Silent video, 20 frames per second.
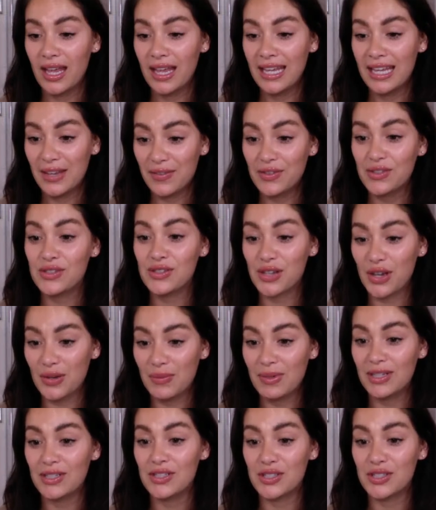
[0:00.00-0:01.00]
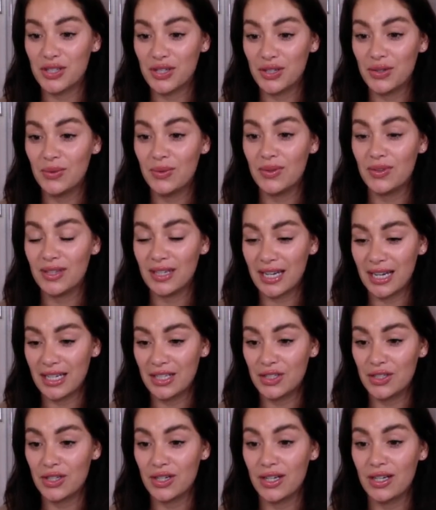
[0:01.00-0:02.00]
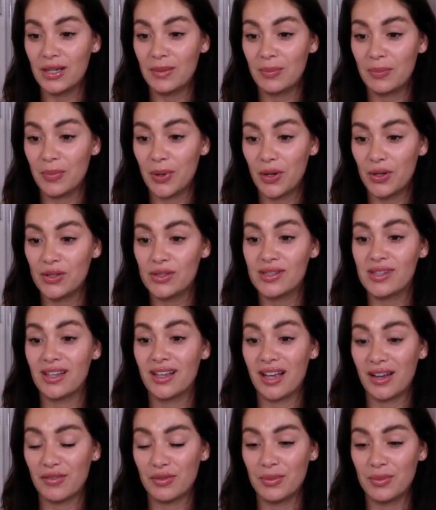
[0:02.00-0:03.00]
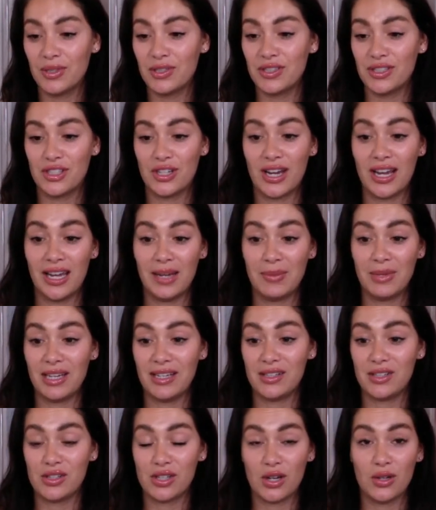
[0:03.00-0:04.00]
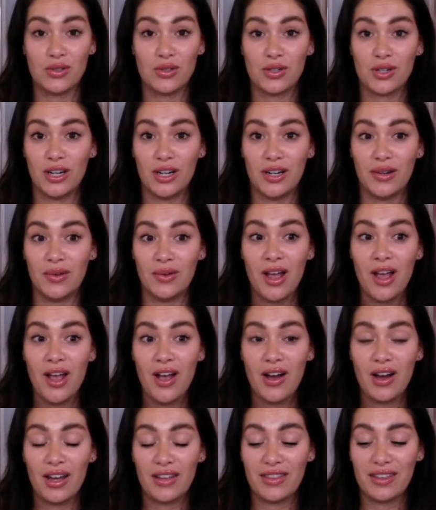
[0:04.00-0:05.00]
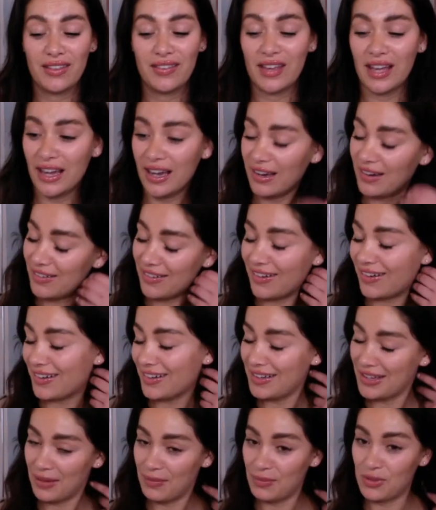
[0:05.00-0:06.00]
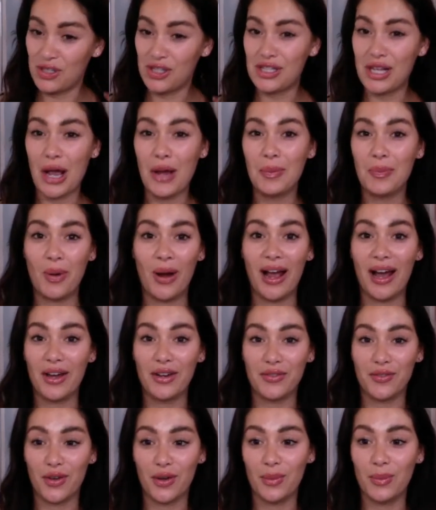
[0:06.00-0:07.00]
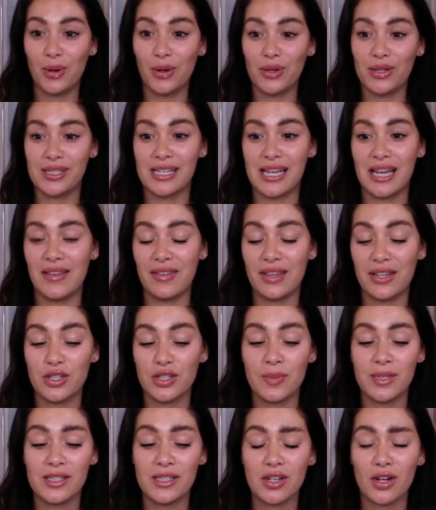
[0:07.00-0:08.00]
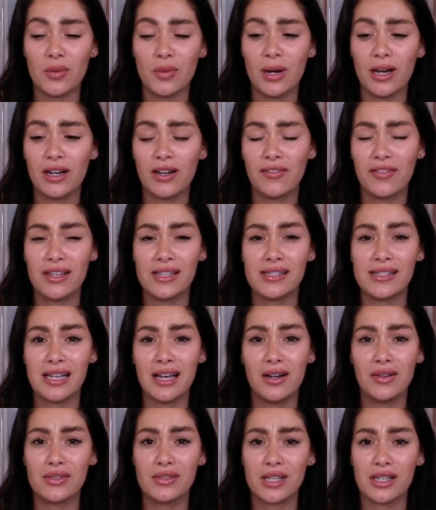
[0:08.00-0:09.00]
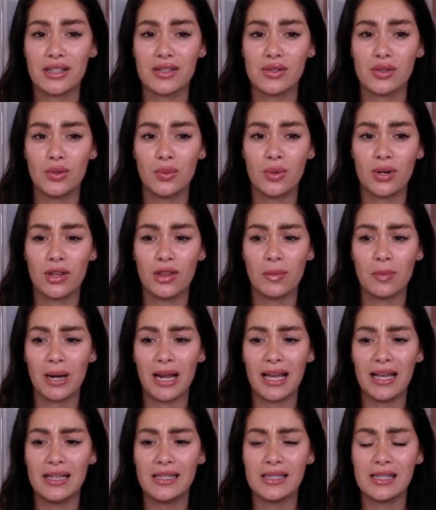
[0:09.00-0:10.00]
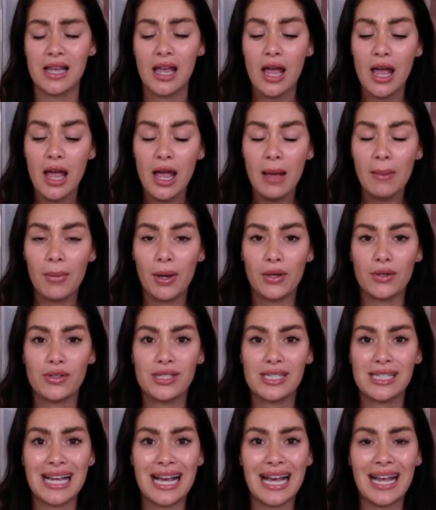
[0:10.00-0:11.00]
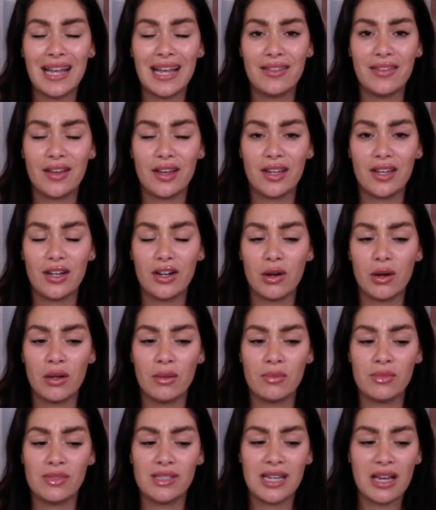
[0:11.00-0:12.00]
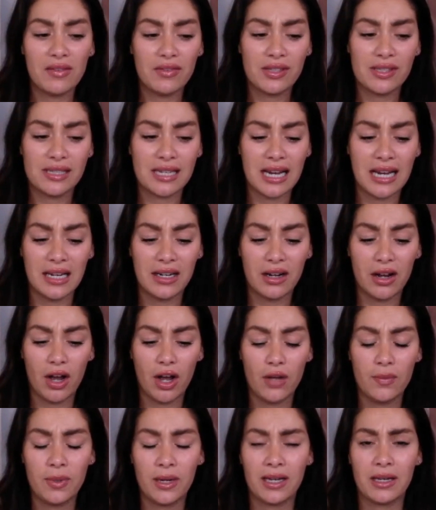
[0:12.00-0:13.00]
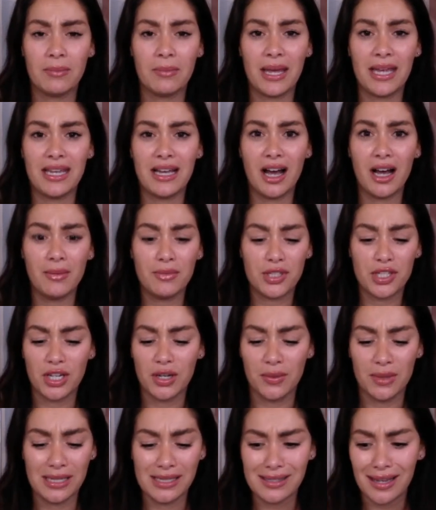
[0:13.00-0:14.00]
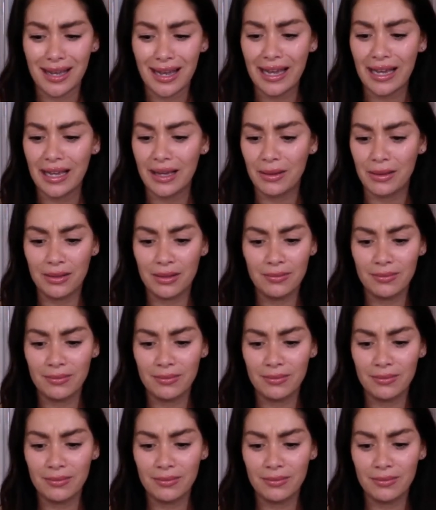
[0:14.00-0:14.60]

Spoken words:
given so much to the nation, puts the government to shame. It is so true. I think I'm so proud of them, honestly, and they should be so proud of themselves. Like, I saw one of the players post today that, you know, I'm devastated. I hope I can make it up to you. And it's like,